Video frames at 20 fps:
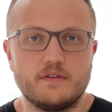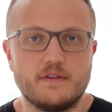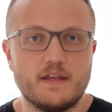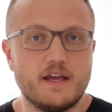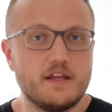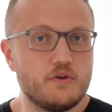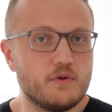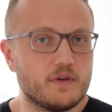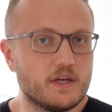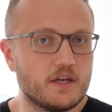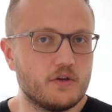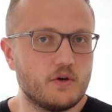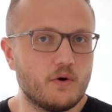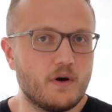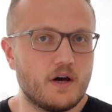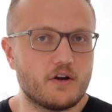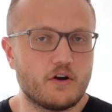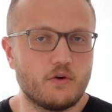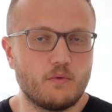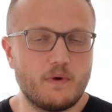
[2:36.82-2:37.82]
Then you can go
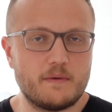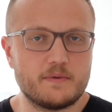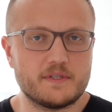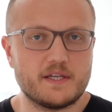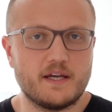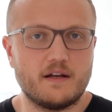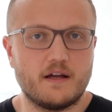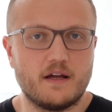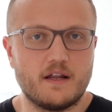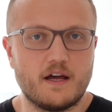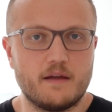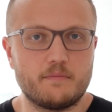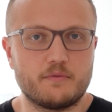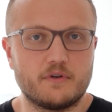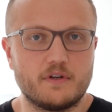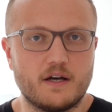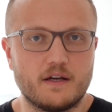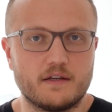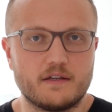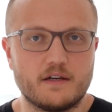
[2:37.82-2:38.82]
on our website on
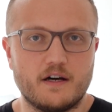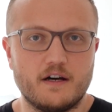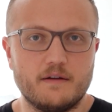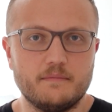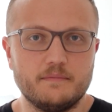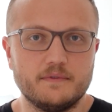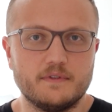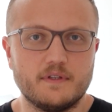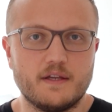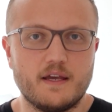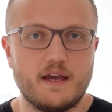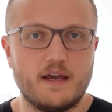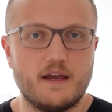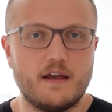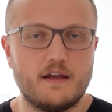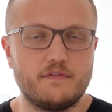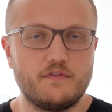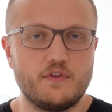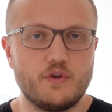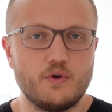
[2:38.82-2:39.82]
hypr.com
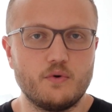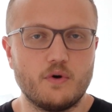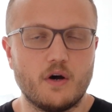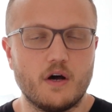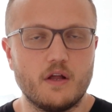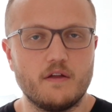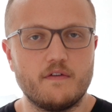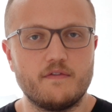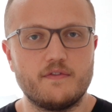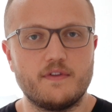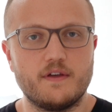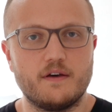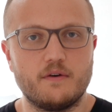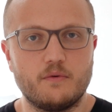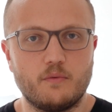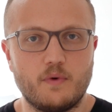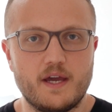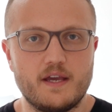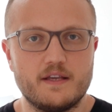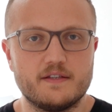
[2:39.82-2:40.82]
and view all of
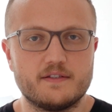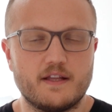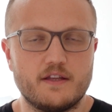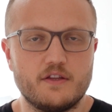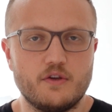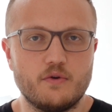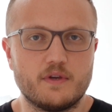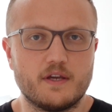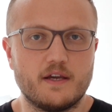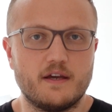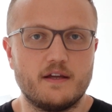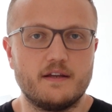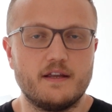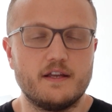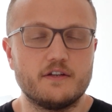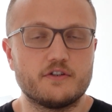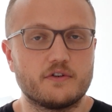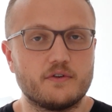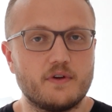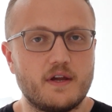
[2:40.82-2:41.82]
the ways that you can
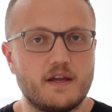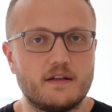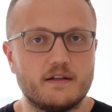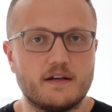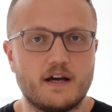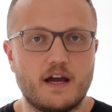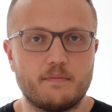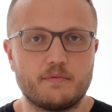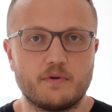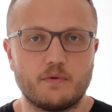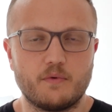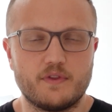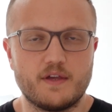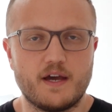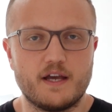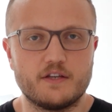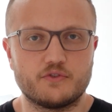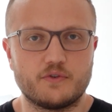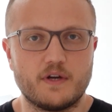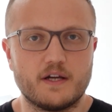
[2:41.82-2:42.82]
integrate HYPR with
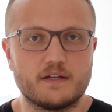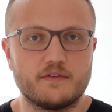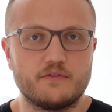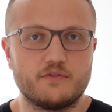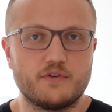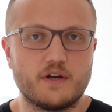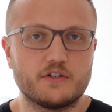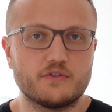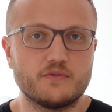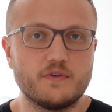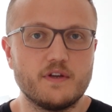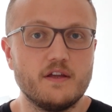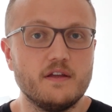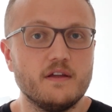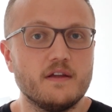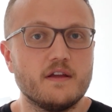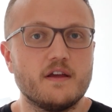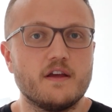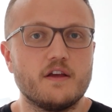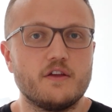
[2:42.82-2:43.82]
Azure Active Directory
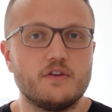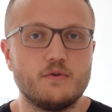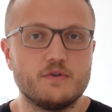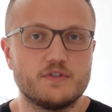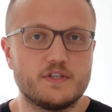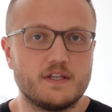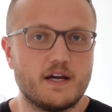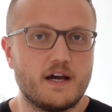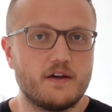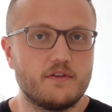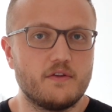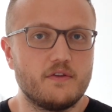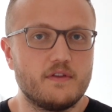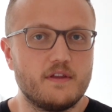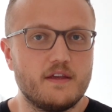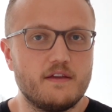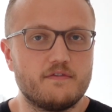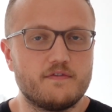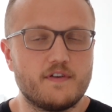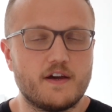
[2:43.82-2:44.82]
using either
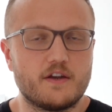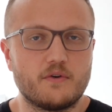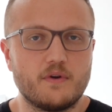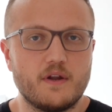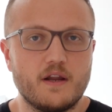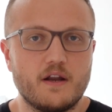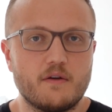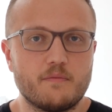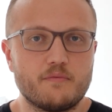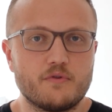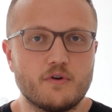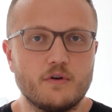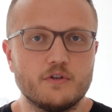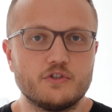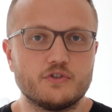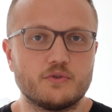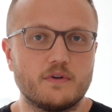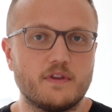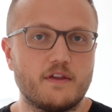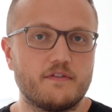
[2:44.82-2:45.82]
the federated
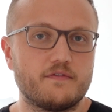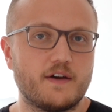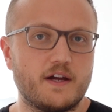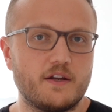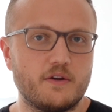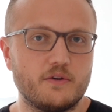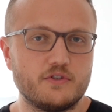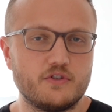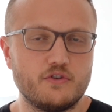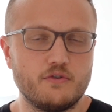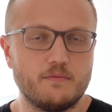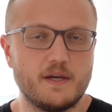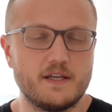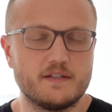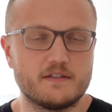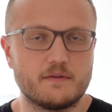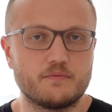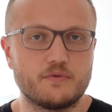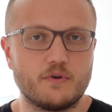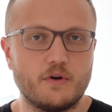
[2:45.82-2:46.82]
approach or the FIDO2
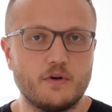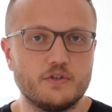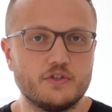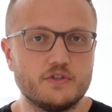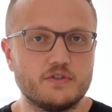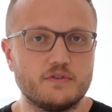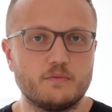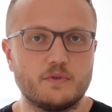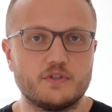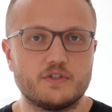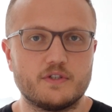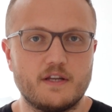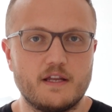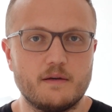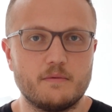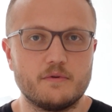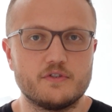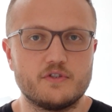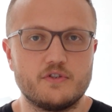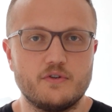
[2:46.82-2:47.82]
based approach, which
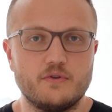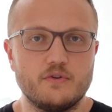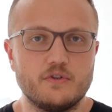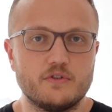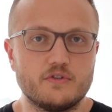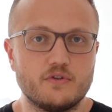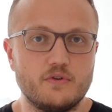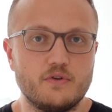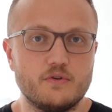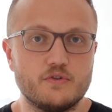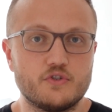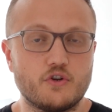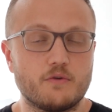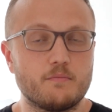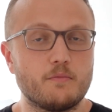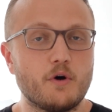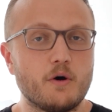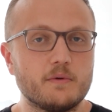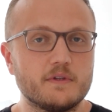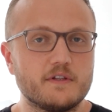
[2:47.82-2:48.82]
enables you to use your
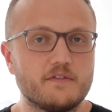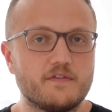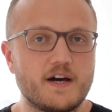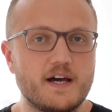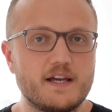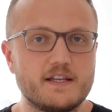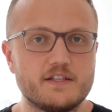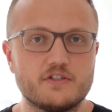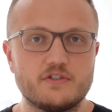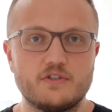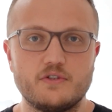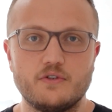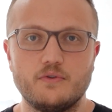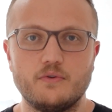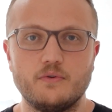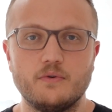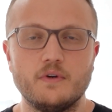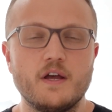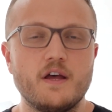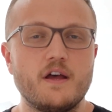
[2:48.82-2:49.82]
mobile device
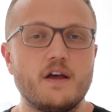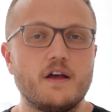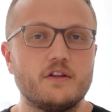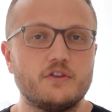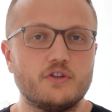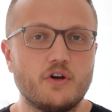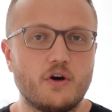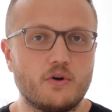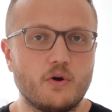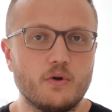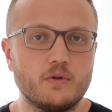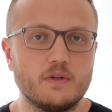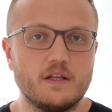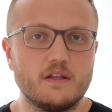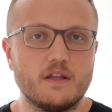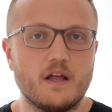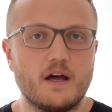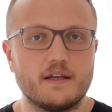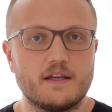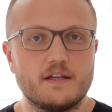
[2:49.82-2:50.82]
to not only
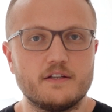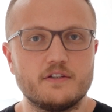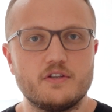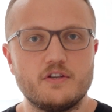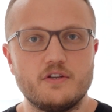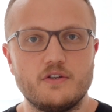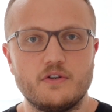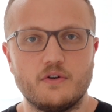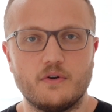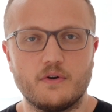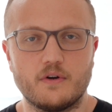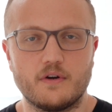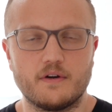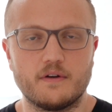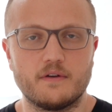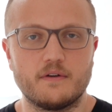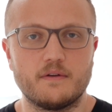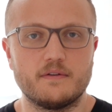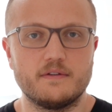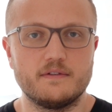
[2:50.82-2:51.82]
log into
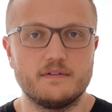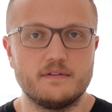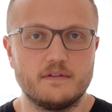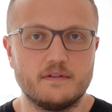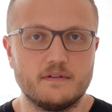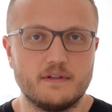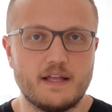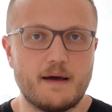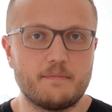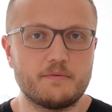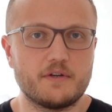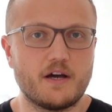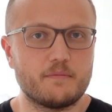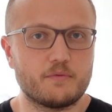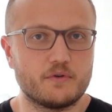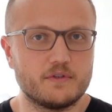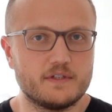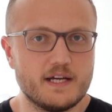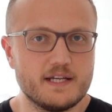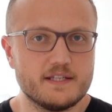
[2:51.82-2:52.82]
your
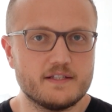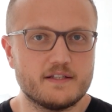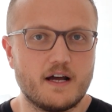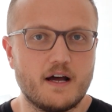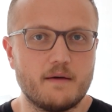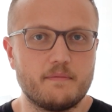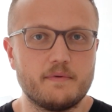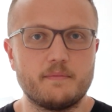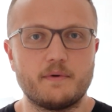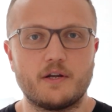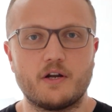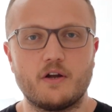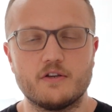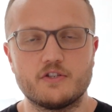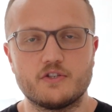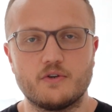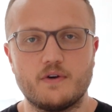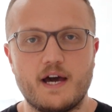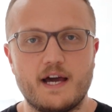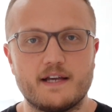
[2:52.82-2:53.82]
laptop or desktop, but
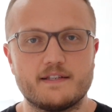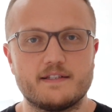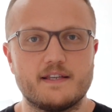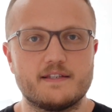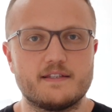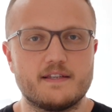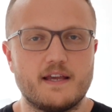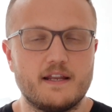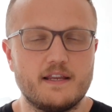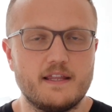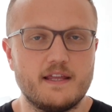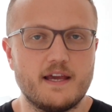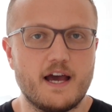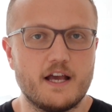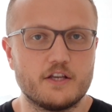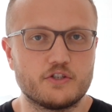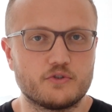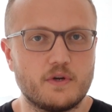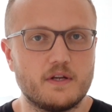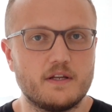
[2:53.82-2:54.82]
also access any
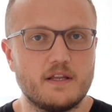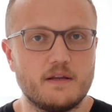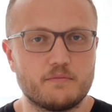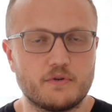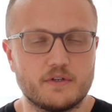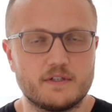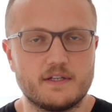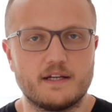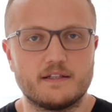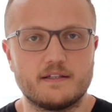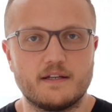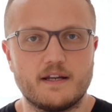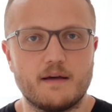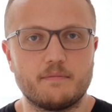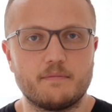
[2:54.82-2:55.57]
Azure AD protected